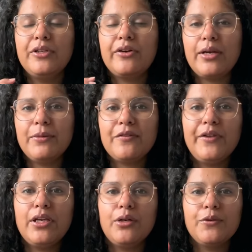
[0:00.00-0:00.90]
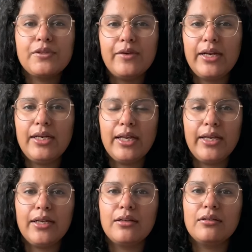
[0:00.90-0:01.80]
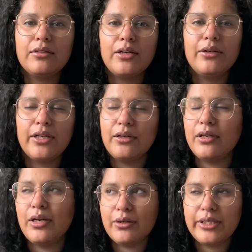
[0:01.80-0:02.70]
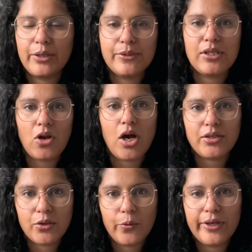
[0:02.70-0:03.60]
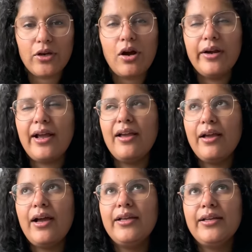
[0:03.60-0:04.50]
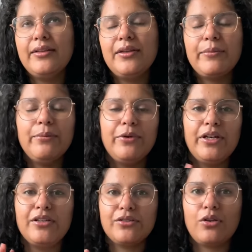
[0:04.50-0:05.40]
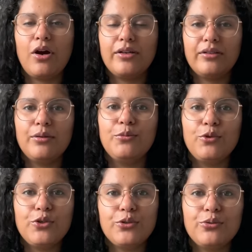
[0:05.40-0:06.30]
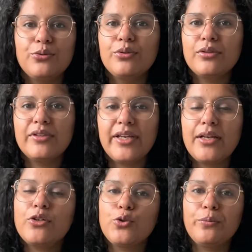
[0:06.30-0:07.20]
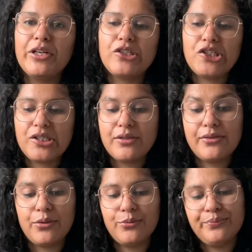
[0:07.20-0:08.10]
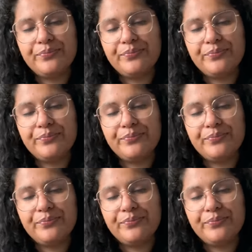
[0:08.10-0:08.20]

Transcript: Rhinebeck weekend was very like there was a lot going on, I think my brain is not in the mood to think too much. So